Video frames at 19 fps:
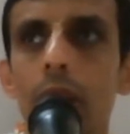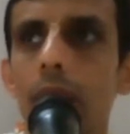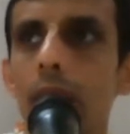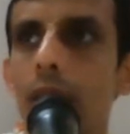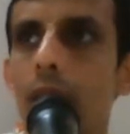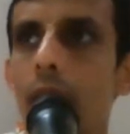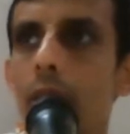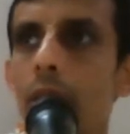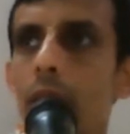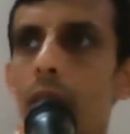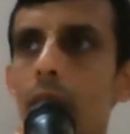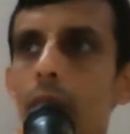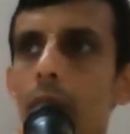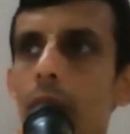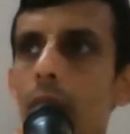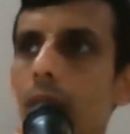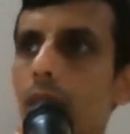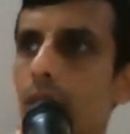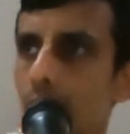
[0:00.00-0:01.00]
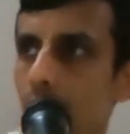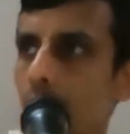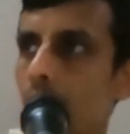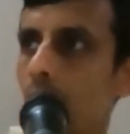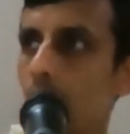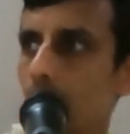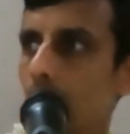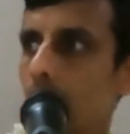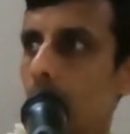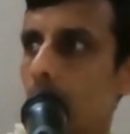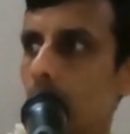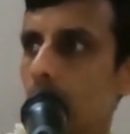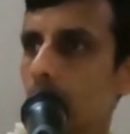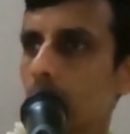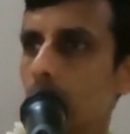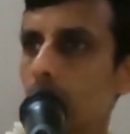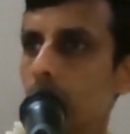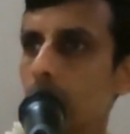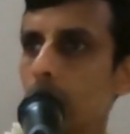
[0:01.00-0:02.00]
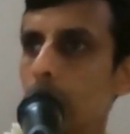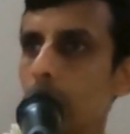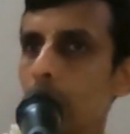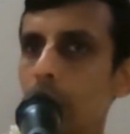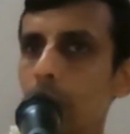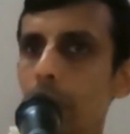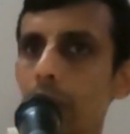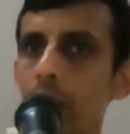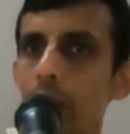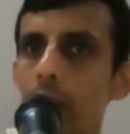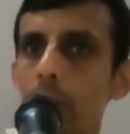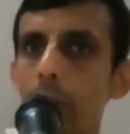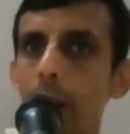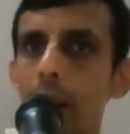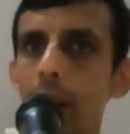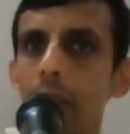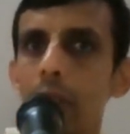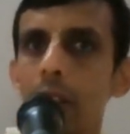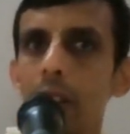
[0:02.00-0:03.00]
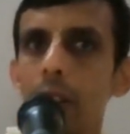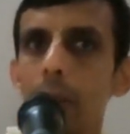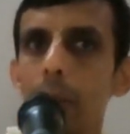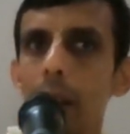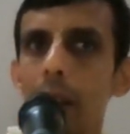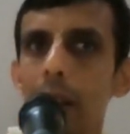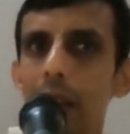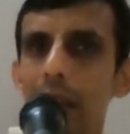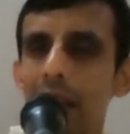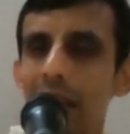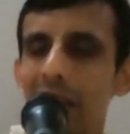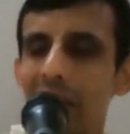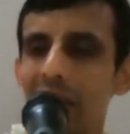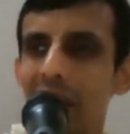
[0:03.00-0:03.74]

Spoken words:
He's everyone seeing everyone. Specifically Pandava's party.